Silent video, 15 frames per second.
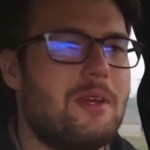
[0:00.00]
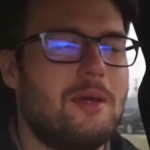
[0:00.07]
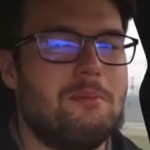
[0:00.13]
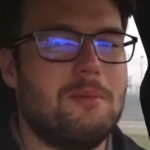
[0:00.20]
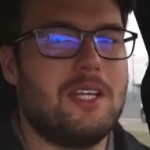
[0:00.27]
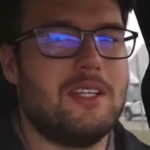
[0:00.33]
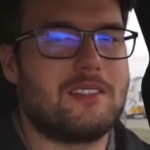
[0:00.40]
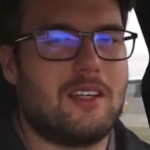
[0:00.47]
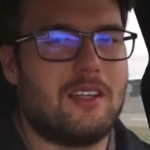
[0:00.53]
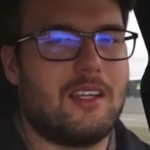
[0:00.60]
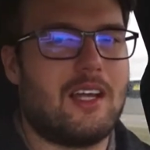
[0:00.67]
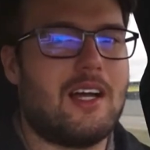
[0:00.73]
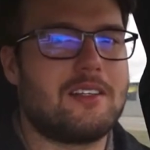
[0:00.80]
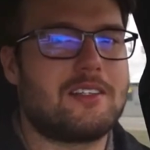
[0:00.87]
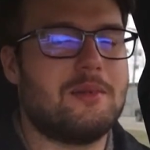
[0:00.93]
It means a
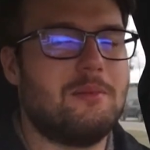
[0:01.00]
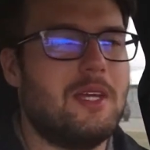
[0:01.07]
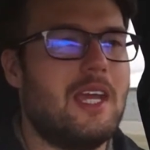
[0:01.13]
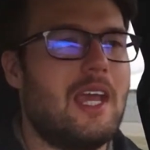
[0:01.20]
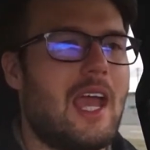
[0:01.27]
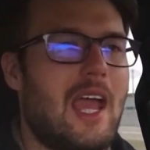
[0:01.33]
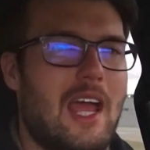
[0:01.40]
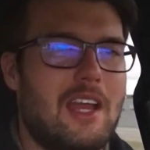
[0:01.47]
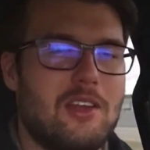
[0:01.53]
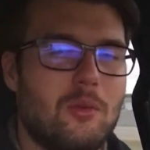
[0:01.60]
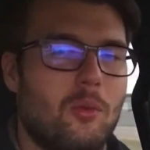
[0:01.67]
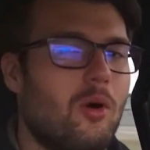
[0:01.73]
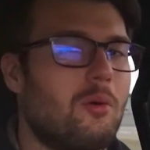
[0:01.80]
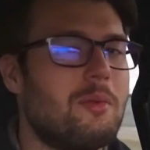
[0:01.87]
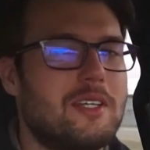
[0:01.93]
lot to me, and you
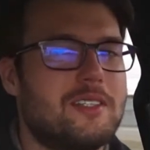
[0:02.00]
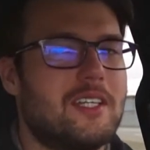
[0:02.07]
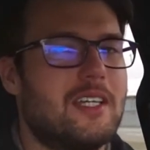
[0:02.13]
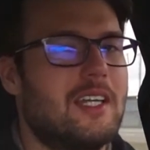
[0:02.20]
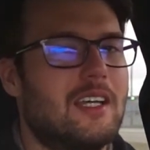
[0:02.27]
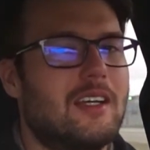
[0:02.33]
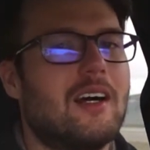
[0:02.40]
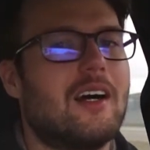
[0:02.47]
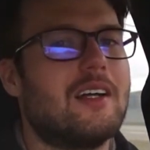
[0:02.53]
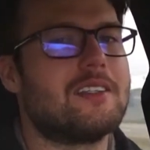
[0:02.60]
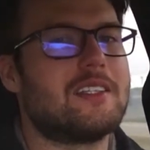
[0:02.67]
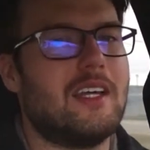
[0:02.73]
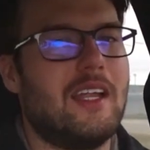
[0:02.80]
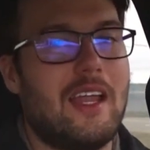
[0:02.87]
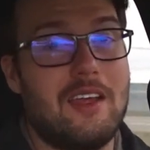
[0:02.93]
won't miss any
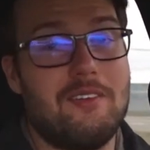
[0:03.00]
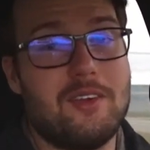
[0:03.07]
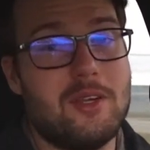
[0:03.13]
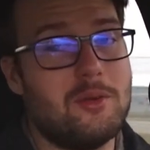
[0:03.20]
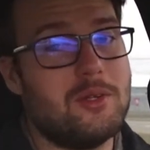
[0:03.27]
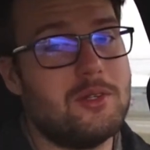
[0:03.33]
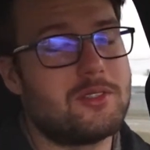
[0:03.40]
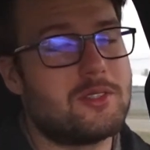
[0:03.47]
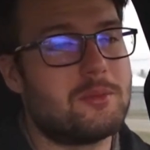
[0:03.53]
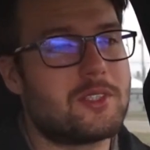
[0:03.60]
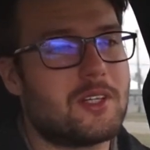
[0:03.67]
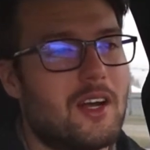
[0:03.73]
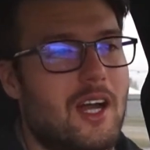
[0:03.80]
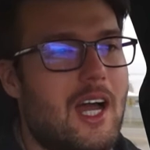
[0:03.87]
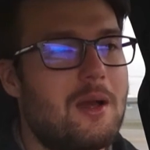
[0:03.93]
content if you do
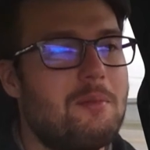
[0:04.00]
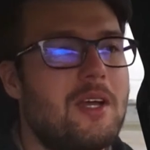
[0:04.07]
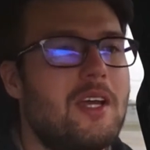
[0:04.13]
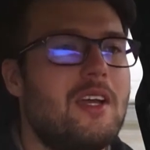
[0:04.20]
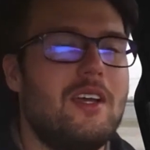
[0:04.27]
subscribe.